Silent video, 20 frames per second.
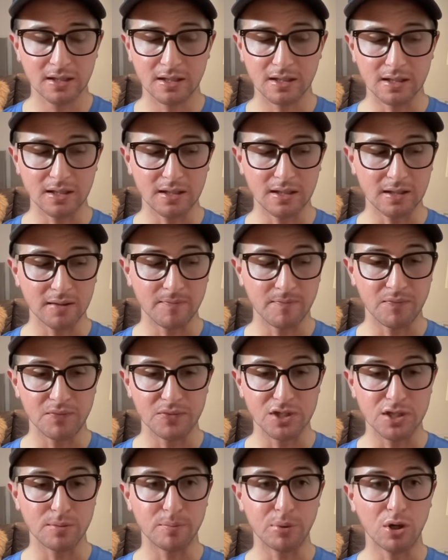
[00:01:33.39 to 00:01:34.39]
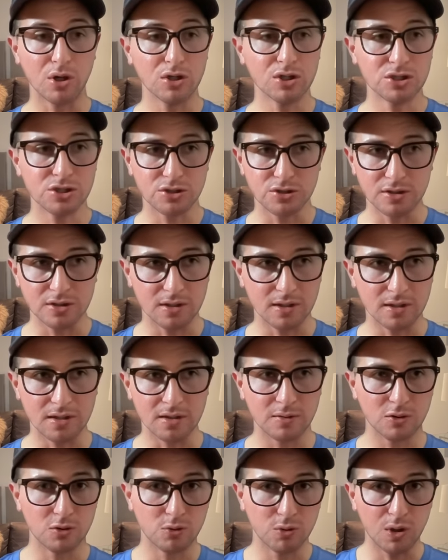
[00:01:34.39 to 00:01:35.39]
the departure,
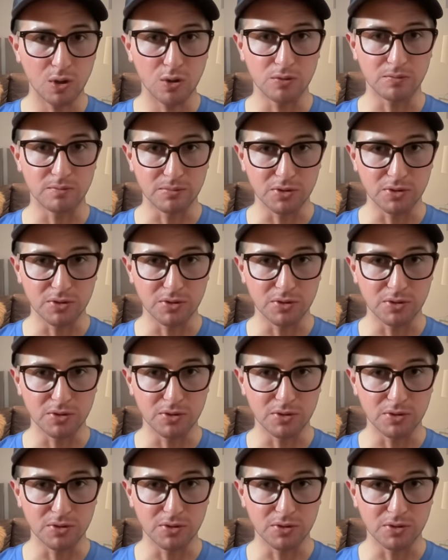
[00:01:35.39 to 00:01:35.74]
the quote,